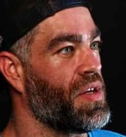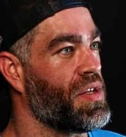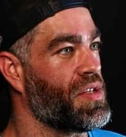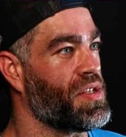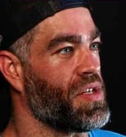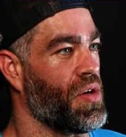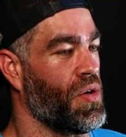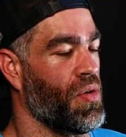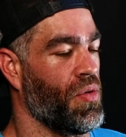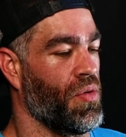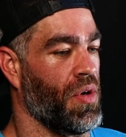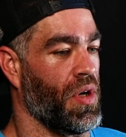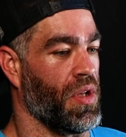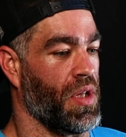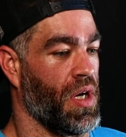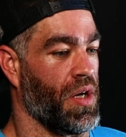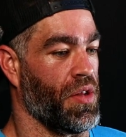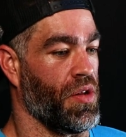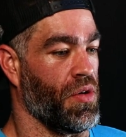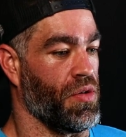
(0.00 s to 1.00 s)
So a
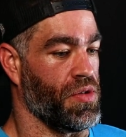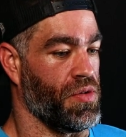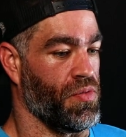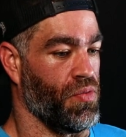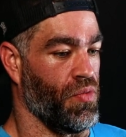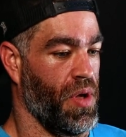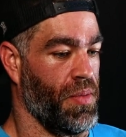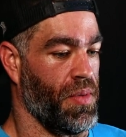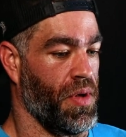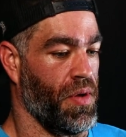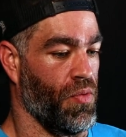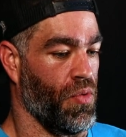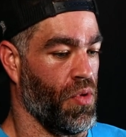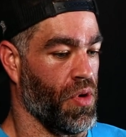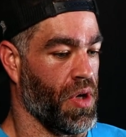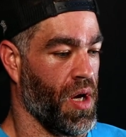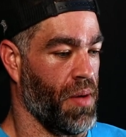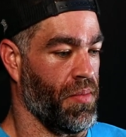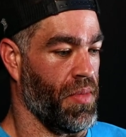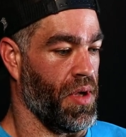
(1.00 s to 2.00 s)
lot of those women will
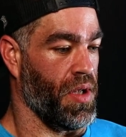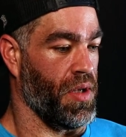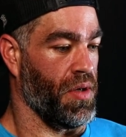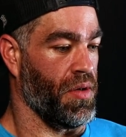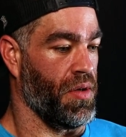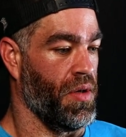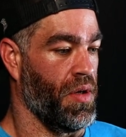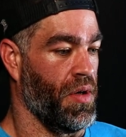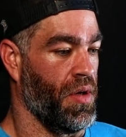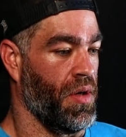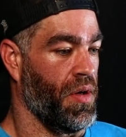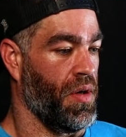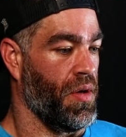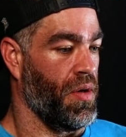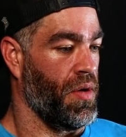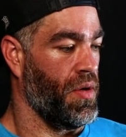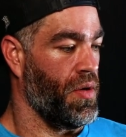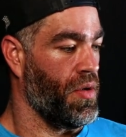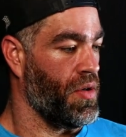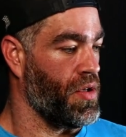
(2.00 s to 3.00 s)
come in
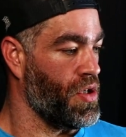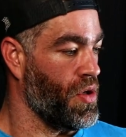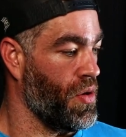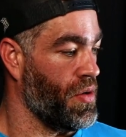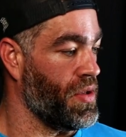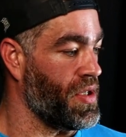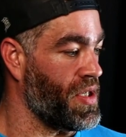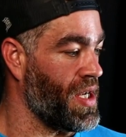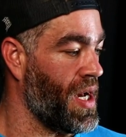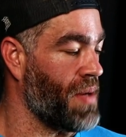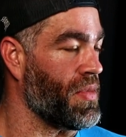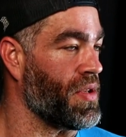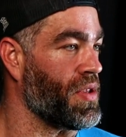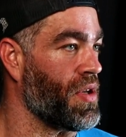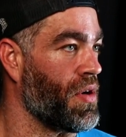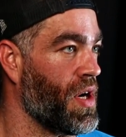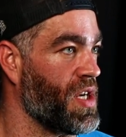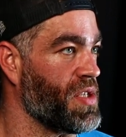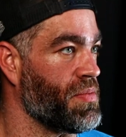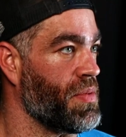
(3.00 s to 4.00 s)
during the time that their
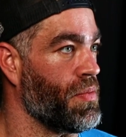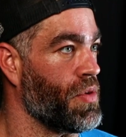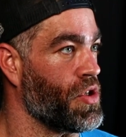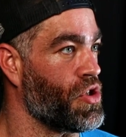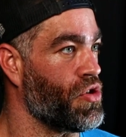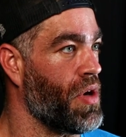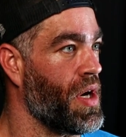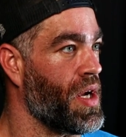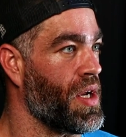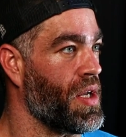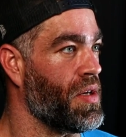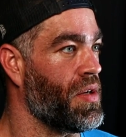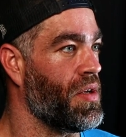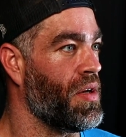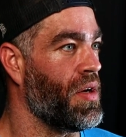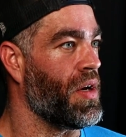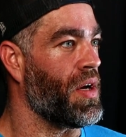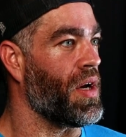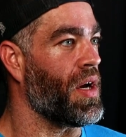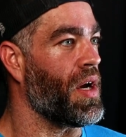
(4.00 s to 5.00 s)
husband would train,
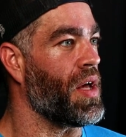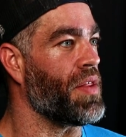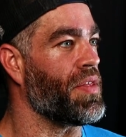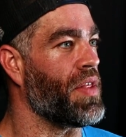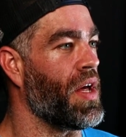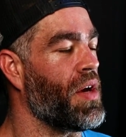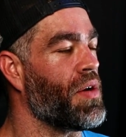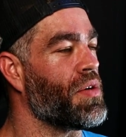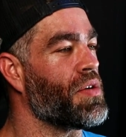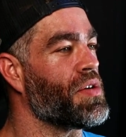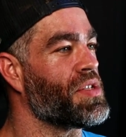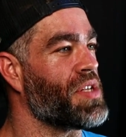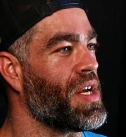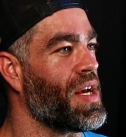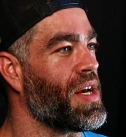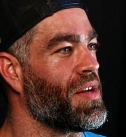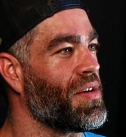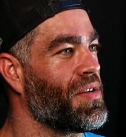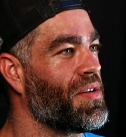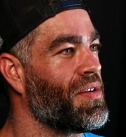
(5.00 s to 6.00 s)
and they
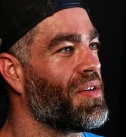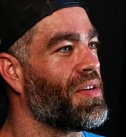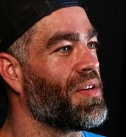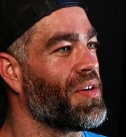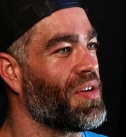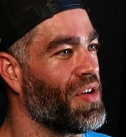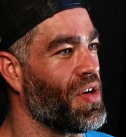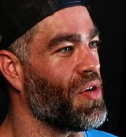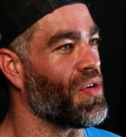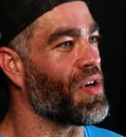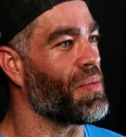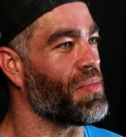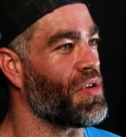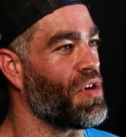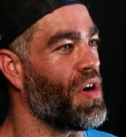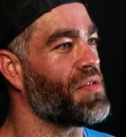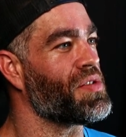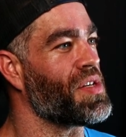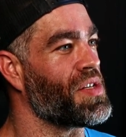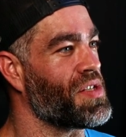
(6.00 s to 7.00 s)
understand, you know, come the
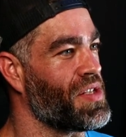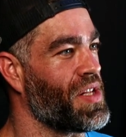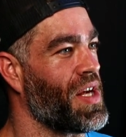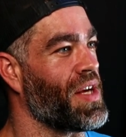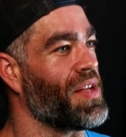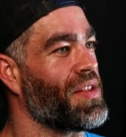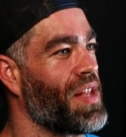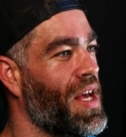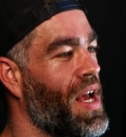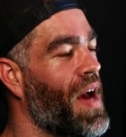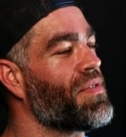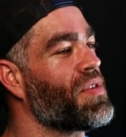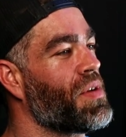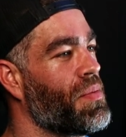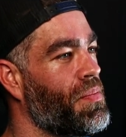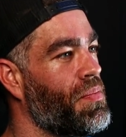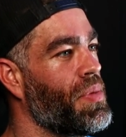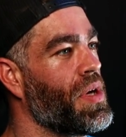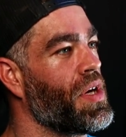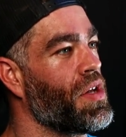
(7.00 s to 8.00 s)
off season, they have to
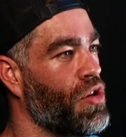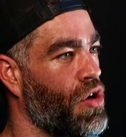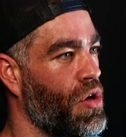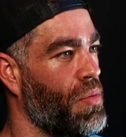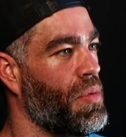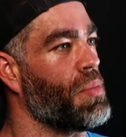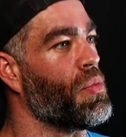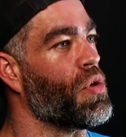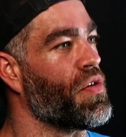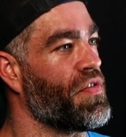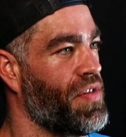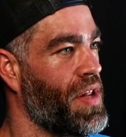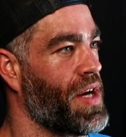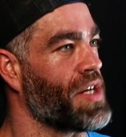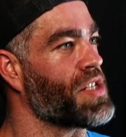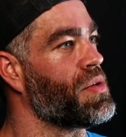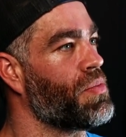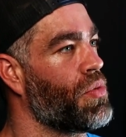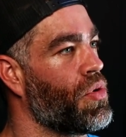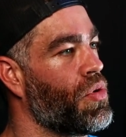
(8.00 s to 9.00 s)
be a little bit more
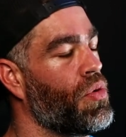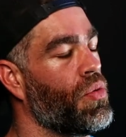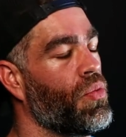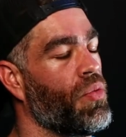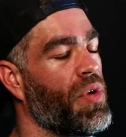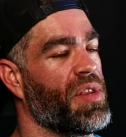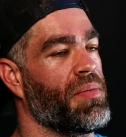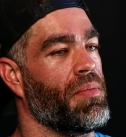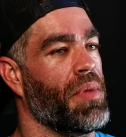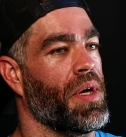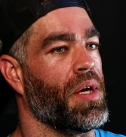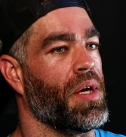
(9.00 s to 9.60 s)
flexible with me.